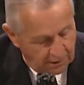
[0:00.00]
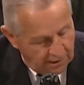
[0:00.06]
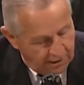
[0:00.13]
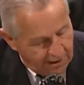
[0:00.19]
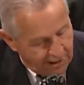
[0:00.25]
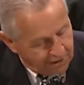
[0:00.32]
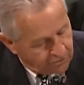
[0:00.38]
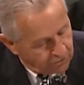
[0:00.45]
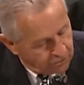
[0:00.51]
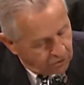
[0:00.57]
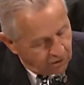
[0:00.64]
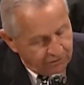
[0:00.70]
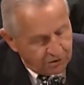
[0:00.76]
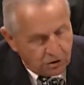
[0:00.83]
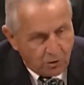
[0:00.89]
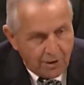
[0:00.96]
National
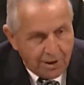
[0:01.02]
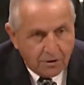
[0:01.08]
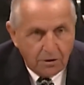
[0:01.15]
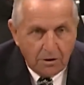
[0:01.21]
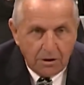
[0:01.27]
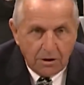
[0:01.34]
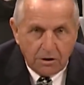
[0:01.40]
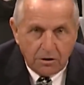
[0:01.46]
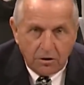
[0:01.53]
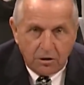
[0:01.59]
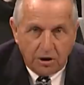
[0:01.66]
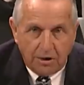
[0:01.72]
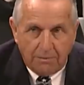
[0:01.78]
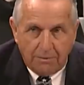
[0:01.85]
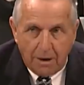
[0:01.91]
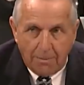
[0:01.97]
Service Director,
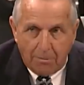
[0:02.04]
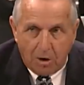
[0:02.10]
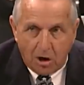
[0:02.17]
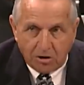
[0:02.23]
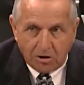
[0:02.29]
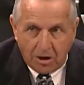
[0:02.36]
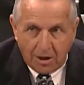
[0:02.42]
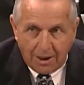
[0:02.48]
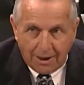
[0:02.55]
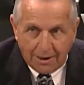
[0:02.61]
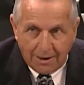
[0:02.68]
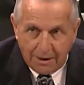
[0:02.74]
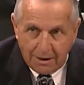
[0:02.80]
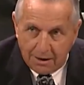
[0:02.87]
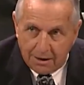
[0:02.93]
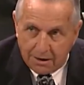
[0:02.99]
Jim Marszalek.
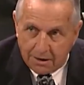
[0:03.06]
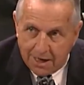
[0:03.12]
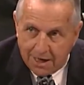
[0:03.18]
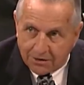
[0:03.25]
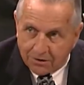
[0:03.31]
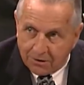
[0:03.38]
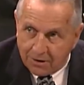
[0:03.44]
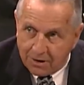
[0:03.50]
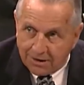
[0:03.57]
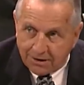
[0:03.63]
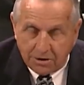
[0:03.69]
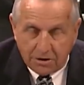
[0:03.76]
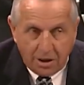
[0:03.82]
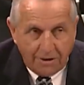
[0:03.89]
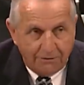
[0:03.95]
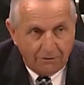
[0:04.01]
National
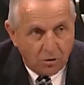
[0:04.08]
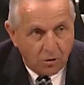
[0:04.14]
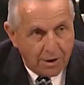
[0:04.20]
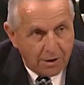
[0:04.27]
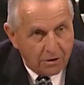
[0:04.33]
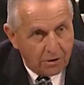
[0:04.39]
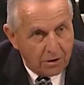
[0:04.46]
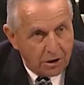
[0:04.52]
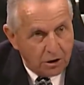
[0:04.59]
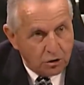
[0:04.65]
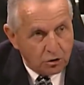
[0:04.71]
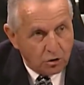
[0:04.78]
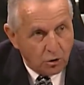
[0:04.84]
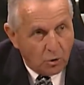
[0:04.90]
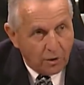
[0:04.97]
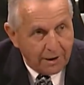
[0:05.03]
Legislative Director,
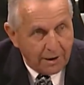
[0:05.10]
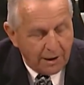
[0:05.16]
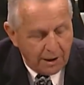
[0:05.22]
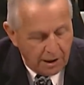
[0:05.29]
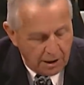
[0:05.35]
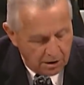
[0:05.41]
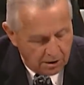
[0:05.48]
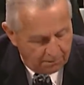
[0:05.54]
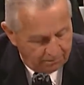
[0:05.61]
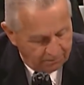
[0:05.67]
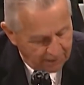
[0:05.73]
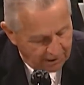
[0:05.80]
Joy Ilem.